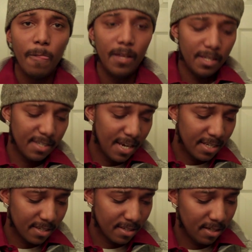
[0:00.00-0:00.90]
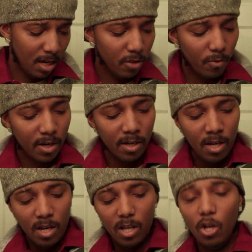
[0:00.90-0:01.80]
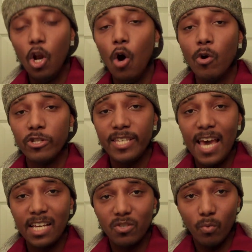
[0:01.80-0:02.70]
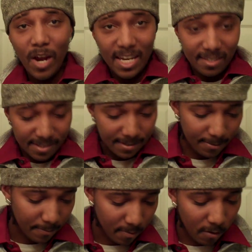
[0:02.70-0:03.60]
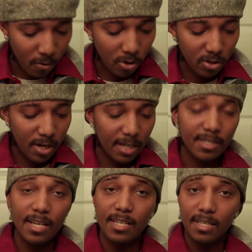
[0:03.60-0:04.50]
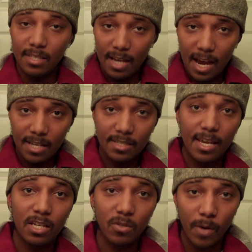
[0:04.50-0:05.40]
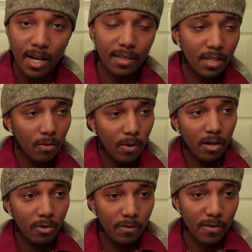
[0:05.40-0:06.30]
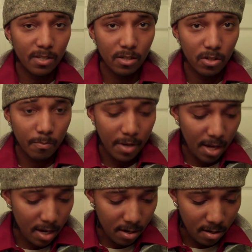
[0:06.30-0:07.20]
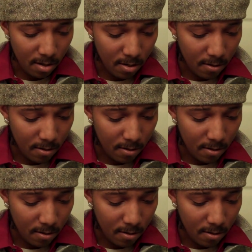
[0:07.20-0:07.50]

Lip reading: And he says, it's another one, lower tax rates. Of course, the United States has the highest tax rate. I think right underneath us is Japan.